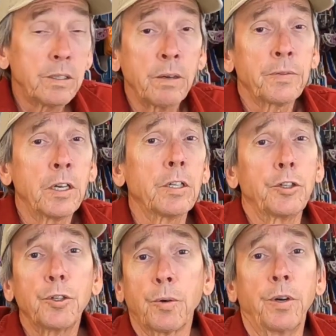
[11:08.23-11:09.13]

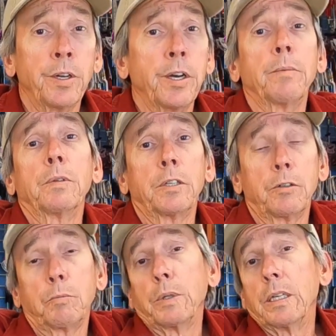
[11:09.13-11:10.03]
definitely shorten it up a
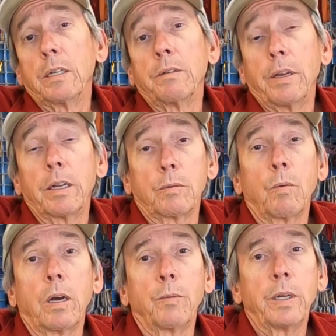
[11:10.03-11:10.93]
little bit, and that's
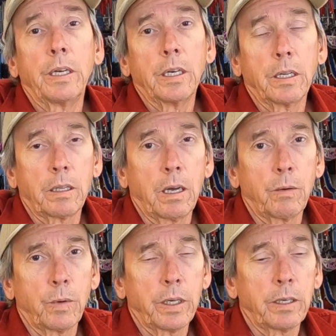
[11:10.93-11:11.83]
why we did it
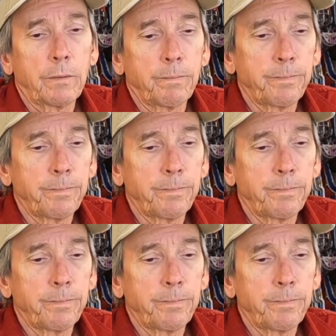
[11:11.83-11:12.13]
that way.